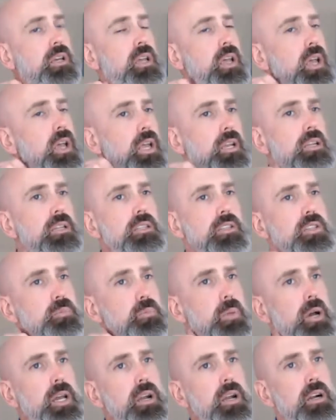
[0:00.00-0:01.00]
And
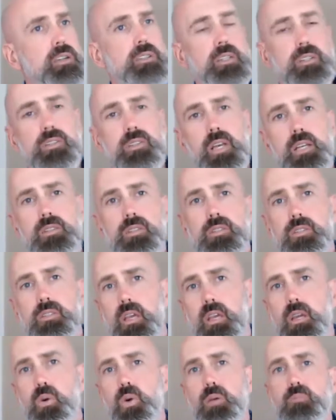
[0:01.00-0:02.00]
despite our successes,
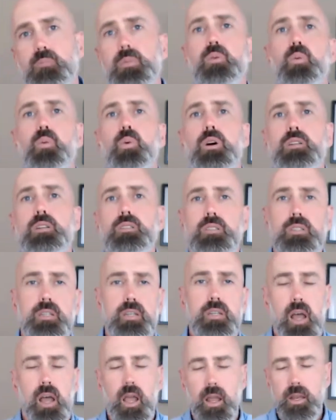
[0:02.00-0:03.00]
the equipment was
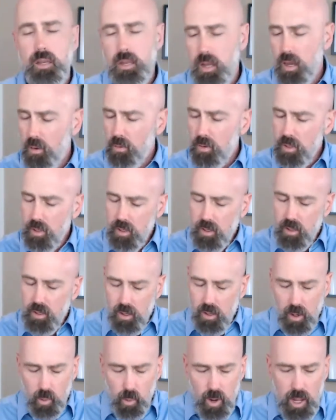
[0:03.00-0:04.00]
denied. Now,
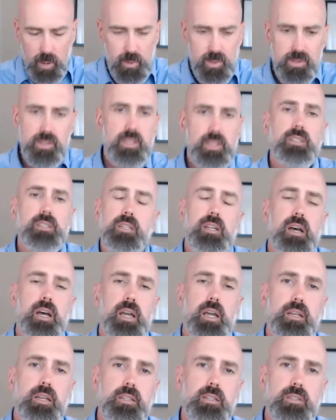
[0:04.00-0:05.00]
why was it
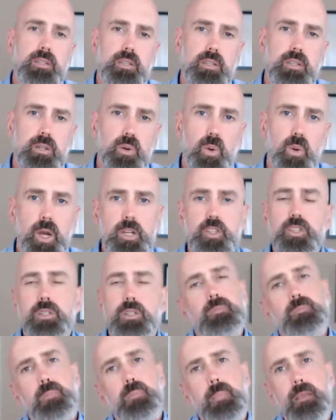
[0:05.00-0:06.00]
denied? It's a good
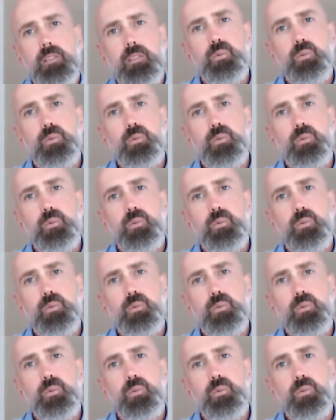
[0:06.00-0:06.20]
question. And the